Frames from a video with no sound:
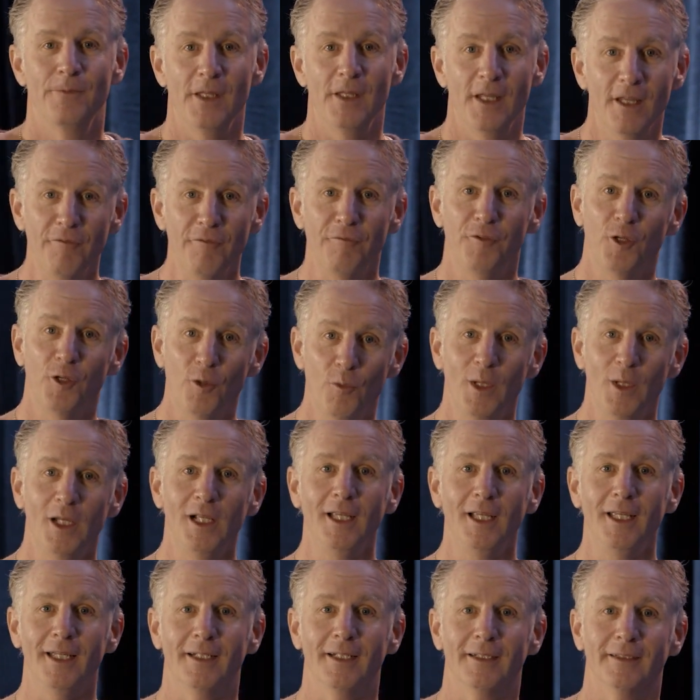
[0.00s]
If you're
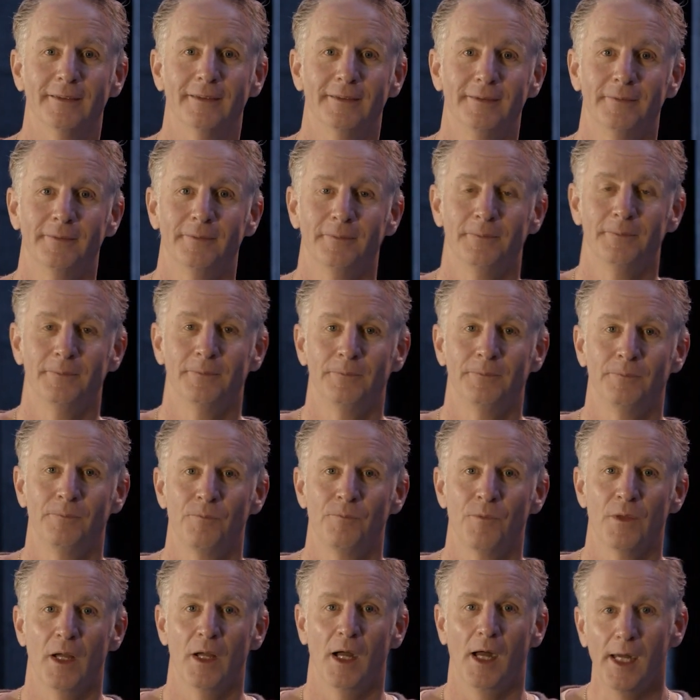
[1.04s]
willing.
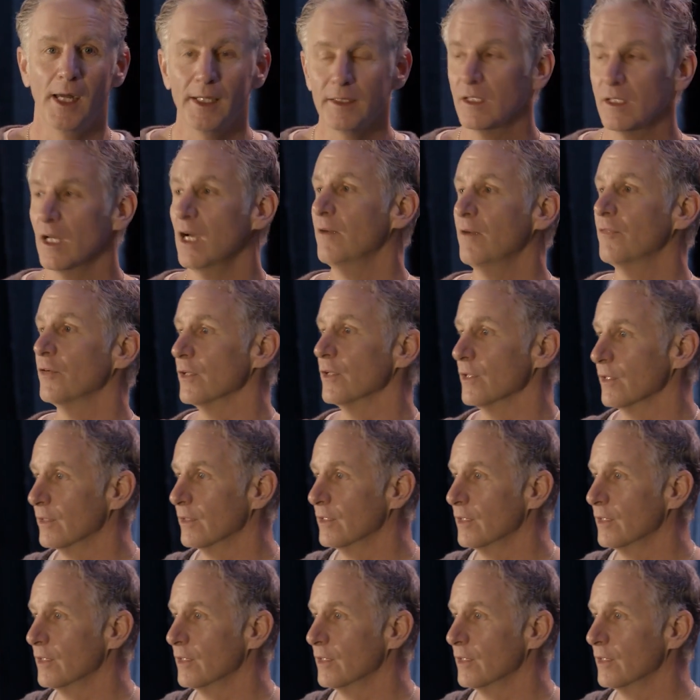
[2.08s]
Uncover.